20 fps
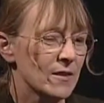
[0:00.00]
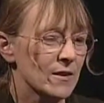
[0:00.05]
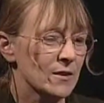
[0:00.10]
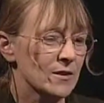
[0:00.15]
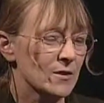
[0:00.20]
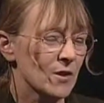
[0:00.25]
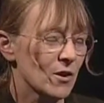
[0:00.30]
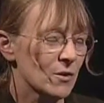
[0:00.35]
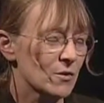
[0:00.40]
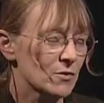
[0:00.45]

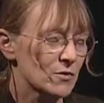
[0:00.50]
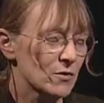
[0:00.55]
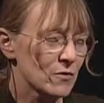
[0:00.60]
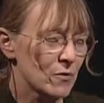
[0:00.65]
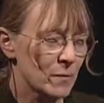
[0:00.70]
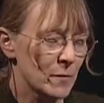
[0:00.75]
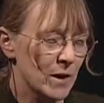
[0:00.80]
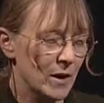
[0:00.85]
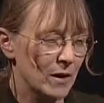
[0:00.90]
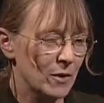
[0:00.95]
The Daughters
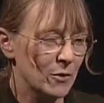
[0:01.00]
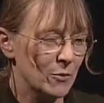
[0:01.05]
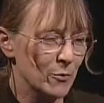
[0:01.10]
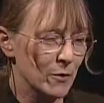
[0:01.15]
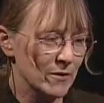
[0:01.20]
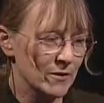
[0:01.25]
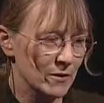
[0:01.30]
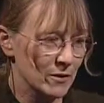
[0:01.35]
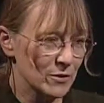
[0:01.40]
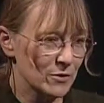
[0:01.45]
of the American
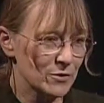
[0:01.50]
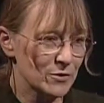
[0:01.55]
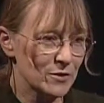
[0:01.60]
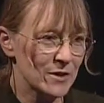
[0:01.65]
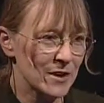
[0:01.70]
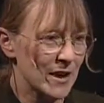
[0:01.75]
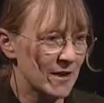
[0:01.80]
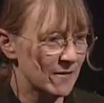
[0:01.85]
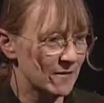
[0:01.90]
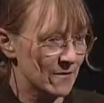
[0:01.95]

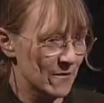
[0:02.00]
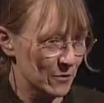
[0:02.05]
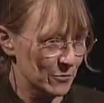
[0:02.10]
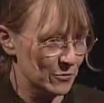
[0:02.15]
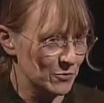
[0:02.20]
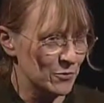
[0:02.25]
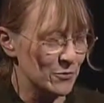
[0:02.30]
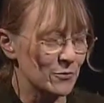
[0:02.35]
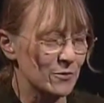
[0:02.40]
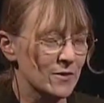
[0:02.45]
Revolution have
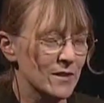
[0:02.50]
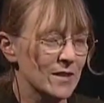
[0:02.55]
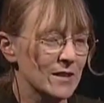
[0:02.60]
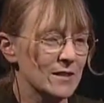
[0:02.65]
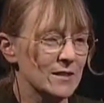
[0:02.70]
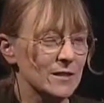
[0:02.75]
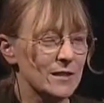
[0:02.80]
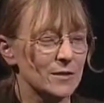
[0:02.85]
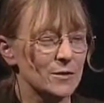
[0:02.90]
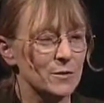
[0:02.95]
those two
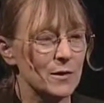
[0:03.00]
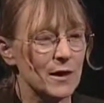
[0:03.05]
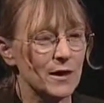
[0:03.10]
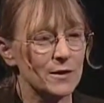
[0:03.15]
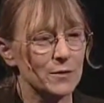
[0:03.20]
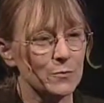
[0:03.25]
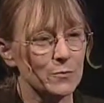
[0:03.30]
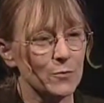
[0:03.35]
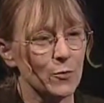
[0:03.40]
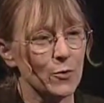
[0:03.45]
things as,
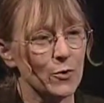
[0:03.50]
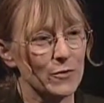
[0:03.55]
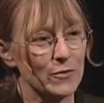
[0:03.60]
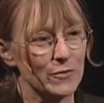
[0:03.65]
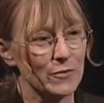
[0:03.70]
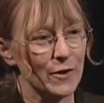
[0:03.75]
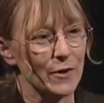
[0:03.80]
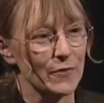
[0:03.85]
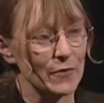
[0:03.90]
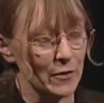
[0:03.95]
as one
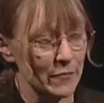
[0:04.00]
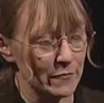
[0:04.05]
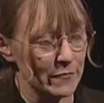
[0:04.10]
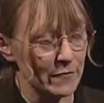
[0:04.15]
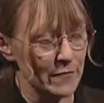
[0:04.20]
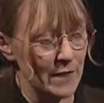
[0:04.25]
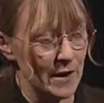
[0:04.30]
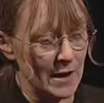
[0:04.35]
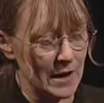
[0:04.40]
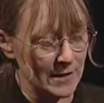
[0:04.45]
of, of the
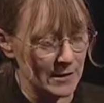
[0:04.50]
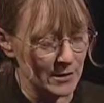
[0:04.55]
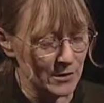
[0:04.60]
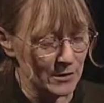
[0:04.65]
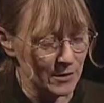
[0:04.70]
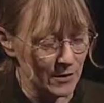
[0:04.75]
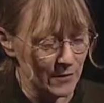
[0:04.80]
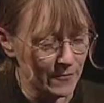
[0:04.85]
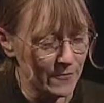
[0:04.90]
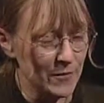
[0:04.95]

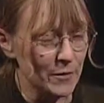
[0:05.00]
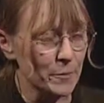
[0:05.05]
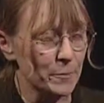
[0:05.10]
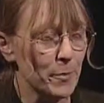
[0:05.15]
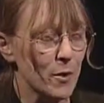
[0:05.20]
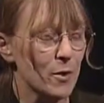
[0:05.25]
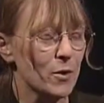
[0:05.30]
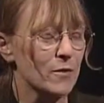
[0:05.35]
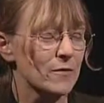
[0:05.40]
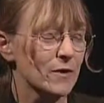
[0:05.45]
as their,
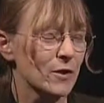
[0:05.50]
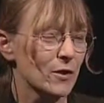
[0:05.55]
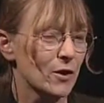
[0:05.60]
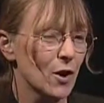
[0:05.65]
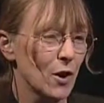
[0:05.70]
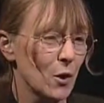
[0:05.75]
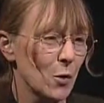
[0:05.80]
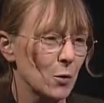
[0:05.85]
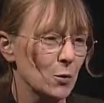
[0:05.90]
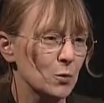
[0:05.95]
part of their
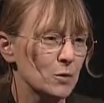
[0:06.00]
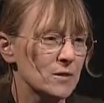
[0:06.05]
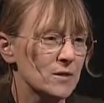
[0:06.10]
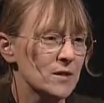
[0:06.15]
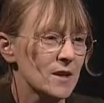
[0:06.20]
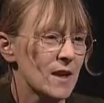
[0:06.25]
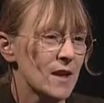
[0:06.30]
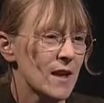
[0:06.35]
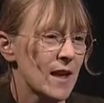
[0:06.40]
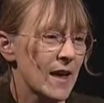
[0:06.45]

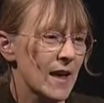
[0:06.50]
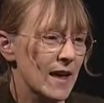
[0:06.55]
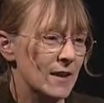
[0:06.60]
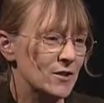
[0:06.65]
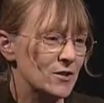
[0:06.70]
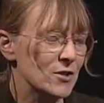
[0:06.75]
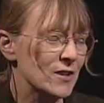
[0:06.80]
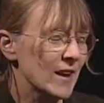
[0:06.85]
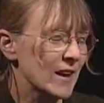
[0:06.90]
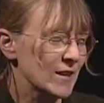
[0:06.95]
goals,
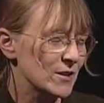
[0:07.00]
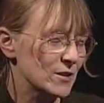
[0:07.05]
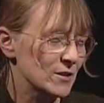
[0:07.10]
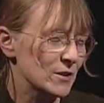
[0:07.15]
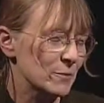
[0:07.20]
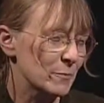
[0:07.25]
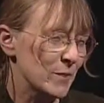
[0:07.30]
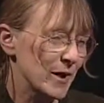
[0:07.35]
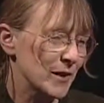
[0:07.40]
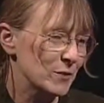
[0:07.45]

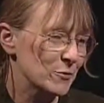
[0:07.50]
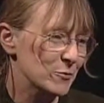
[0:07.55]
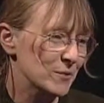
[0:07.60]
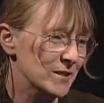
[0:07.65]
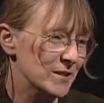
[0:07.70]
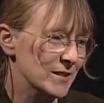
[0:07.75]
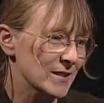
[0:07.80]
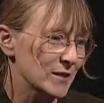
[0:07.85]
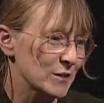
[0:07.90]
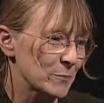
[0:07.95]
education and
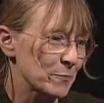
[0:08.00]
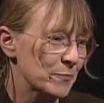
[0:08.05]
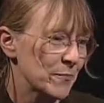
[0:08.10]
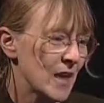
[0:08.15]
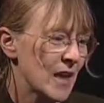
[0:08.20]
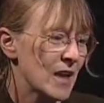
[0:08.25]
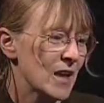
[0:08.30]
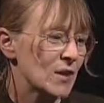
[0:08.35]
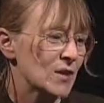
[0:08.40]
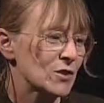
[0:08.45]
patriotism.
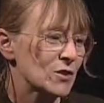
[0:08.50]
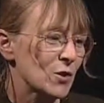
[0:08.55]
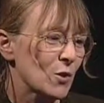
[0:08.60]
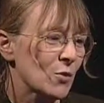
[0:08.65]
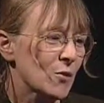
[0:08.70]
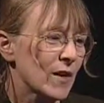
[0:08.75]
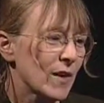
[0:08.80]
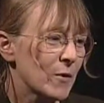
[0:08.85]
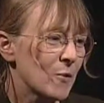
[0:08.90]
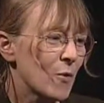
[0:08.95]

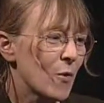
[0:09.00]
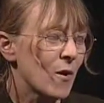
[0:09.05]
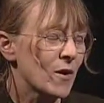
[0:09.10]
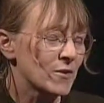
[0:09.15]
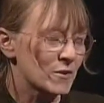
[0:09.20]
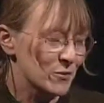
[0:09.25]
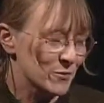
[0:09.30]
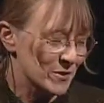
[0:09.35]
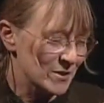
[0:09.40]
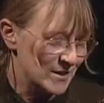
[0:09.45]
So they
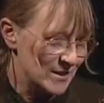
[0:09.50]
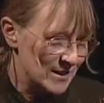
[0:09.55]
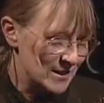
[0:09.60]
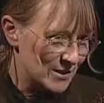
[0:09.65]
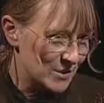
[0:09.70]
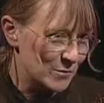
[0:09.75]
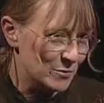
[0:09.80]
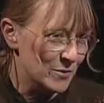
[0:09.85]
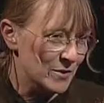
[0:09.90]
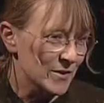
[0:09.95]
want to
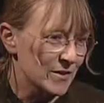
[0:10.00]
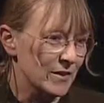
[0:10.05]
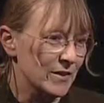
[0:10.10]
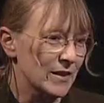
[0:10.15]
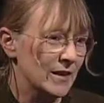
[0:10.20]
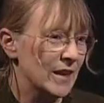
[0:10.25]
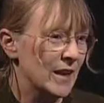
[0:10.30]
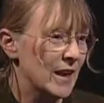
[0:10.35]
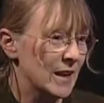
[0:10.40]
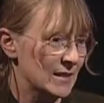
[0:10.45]
assist
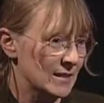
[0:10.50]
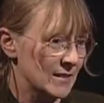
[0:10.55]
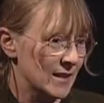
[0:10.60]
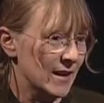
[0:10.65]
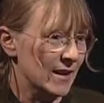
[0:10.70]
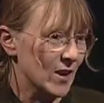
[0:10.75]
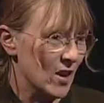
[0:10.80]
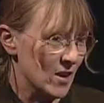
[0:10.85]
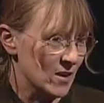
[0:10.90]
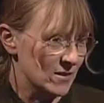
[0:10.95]
with the
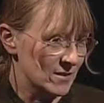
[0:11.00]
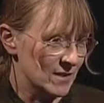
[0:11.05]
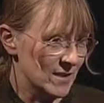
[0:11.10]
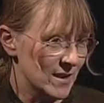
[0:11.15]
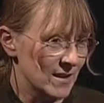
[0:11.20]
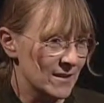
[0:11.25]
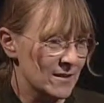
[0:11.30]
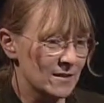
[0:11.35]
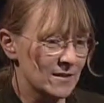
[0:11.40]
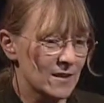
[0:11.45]
essay
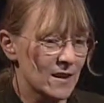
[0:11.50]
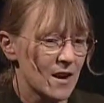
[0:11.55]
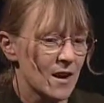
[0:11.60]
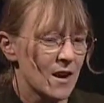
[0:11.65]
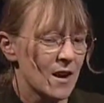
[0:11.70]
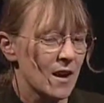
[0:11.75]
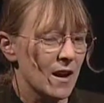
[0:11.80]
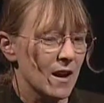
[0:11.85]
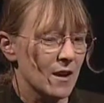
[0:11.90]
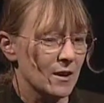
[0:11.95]
contest.
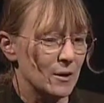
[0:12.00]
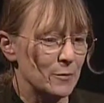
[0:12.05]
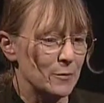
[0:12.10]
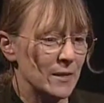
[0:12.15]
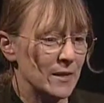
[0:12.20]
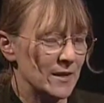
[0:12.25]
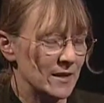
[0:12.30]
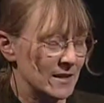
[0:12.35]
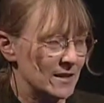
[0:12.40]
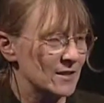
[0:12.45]

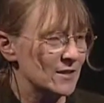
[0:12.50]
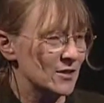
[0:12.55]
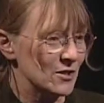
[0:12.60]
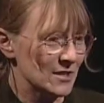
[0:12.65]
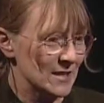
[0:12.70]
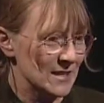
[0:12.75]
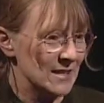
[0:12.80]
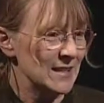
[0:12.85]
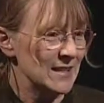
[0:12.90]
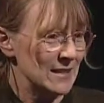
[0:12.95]
Um, it is
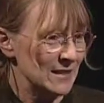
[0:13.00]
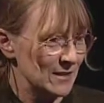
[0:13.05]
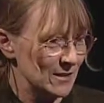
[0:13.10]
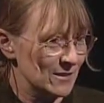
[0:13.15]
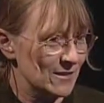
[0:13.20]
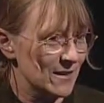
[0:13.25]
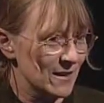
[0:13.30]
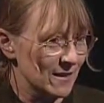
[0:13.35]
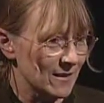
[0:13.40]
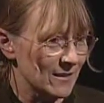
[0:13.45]
the
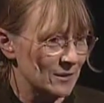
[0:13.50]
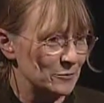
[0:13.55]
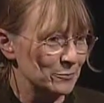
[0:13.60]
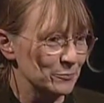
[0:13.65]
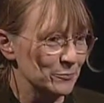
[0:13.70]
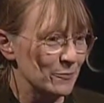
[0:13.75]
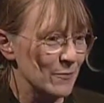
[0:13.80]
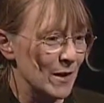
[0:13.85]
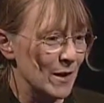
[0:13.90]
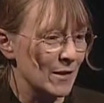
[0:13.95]
city's uh,
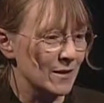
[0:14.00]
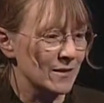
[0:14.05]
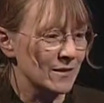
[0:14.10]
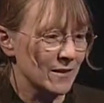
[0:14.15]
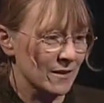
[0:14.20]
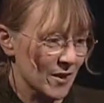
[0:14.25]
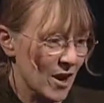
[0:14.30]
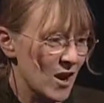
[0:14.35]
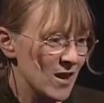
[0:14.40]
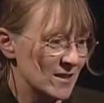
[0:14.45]
uh,
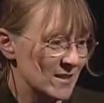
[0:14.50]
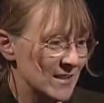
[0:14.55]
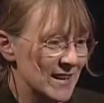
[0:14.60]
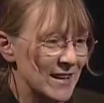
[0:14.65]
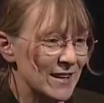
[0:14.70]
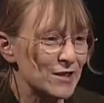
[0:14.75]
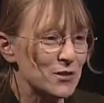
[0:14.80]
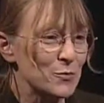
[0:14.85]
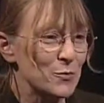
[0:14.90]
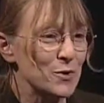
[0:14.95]

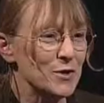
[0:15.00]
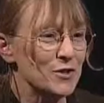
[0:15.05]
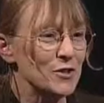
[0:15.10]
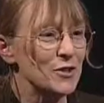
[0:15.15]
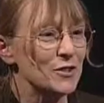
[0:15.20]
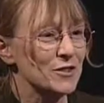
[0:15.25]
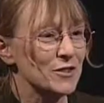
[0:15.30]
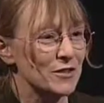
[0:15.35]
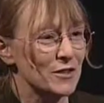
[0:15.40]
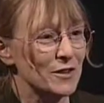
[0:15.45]
contest. We
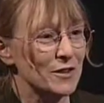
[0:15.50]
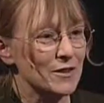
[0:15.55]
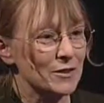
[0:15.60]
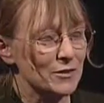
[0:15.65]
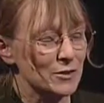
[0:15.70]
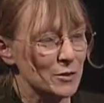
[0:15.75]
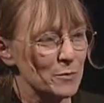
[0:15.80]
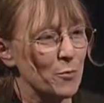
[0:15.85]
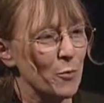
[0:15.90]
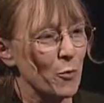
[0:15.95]
just
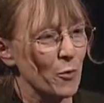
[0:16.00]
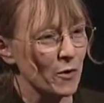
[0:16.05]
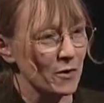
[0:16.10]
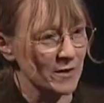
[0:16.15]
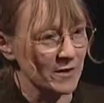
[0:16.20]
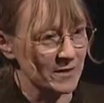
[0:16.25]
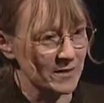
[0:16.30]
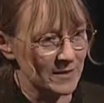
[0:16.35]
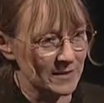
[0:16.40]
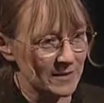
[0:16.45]
uh,
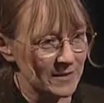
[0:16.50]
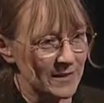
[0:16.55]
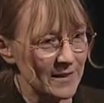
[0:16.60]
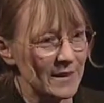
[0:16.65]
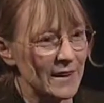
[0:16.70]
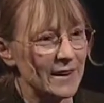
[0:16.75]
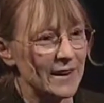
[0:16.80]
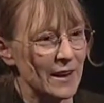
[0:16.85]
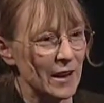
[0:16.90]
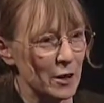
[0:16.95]
support it
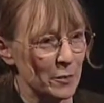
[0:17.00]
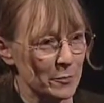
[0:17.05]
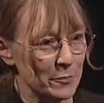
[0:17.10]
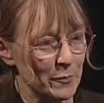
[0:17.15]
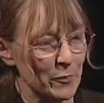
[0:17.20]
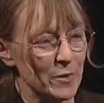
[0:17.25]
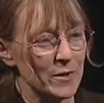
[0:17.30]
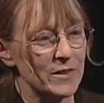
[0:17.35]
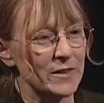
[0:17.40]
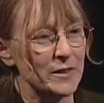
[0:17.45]
and I help
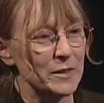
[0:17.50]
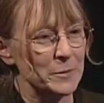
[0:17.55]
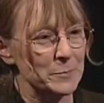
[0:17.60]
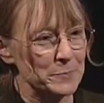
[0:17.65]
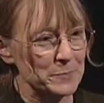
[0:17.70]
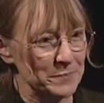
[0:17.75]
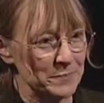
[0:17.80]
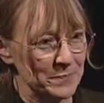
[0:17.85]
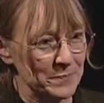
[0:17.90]
see. with it.